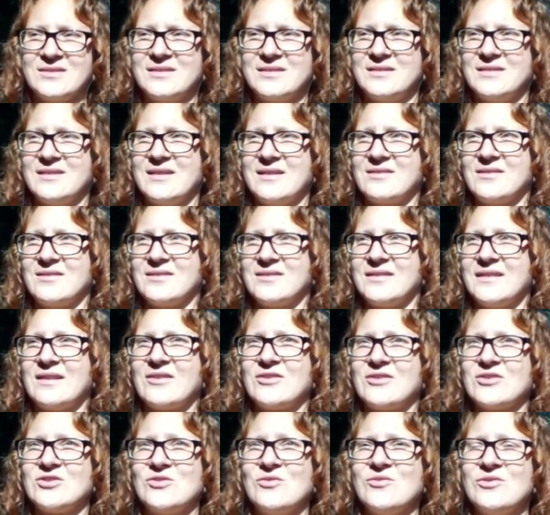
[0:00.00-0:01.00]
there are, there are
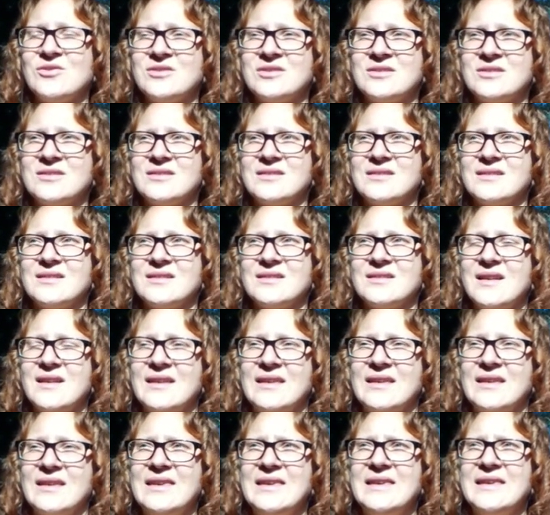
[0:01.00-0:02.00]
certain
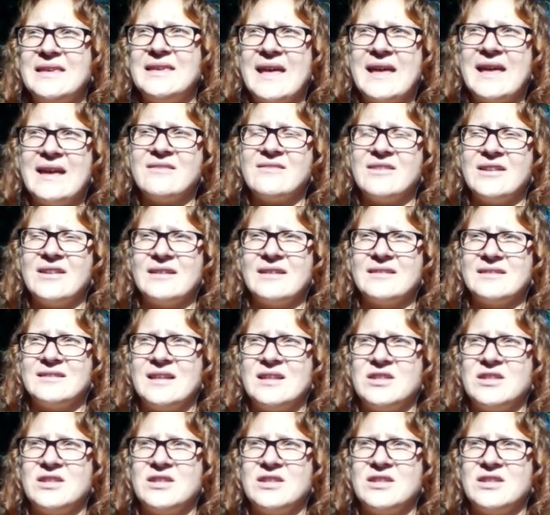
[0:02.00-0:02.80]
key areas that you